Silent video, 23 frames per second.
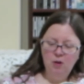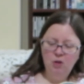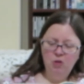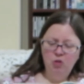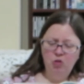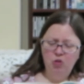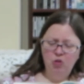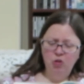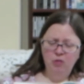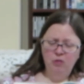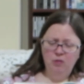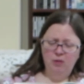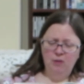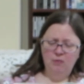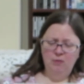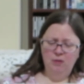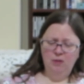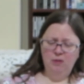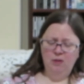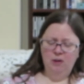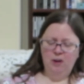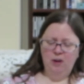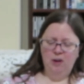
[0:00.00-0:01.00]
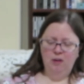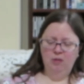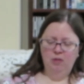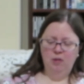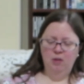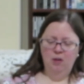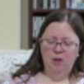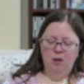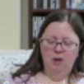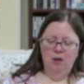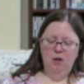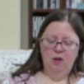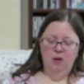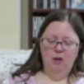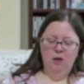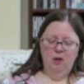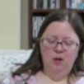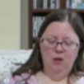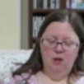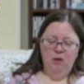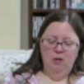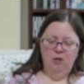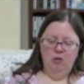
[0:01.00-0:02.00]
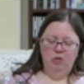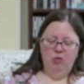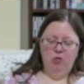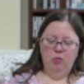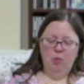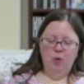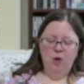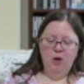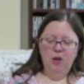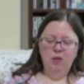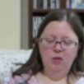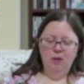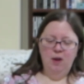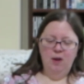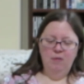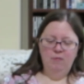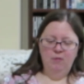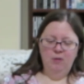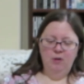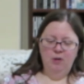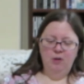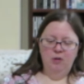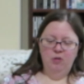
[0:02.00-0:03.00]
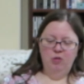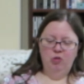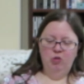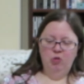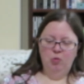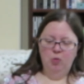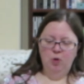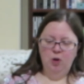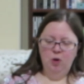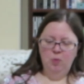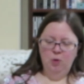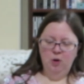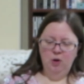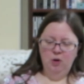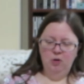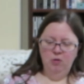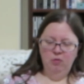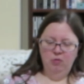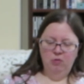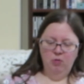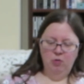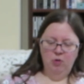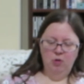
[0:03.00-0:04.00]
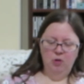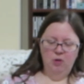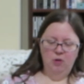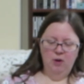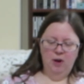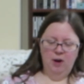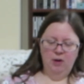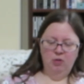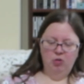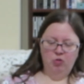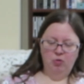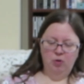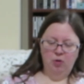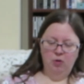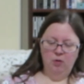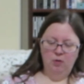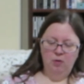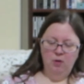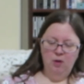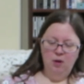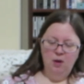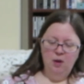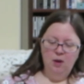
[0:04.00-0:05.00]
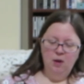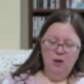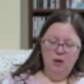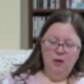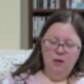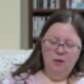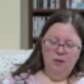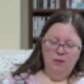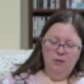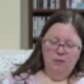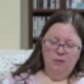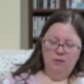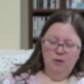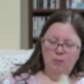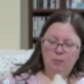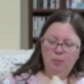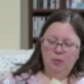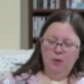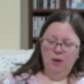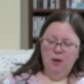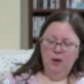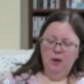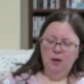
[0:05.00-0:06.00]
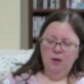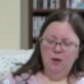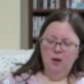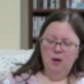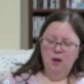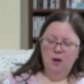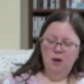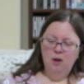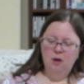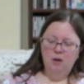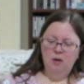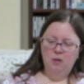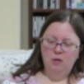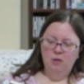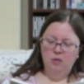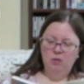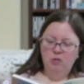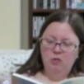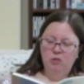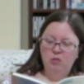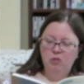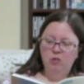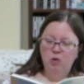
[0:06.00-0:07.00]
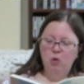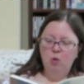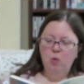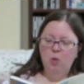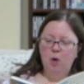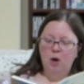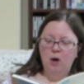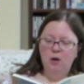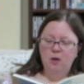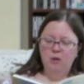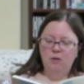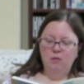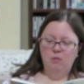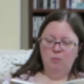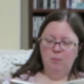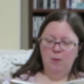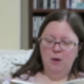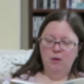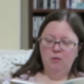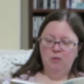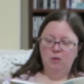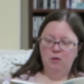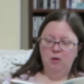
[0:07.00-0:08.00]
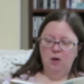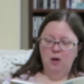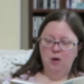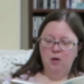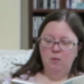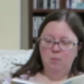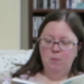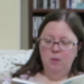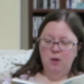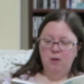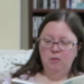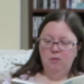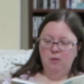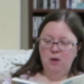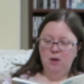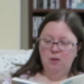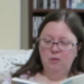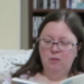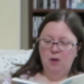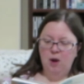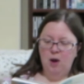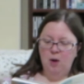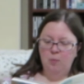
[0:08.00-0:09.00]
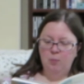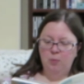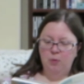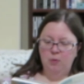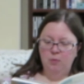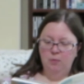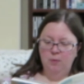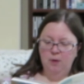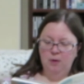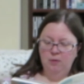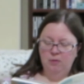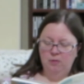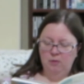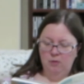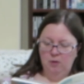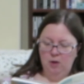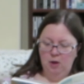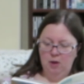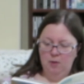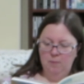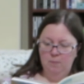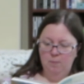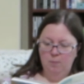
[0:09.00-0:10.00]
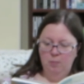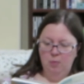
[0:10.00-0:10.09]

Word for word: June 17th, 2011, 21 years old, Nashville. Something so unexpected and amazing has happened recently.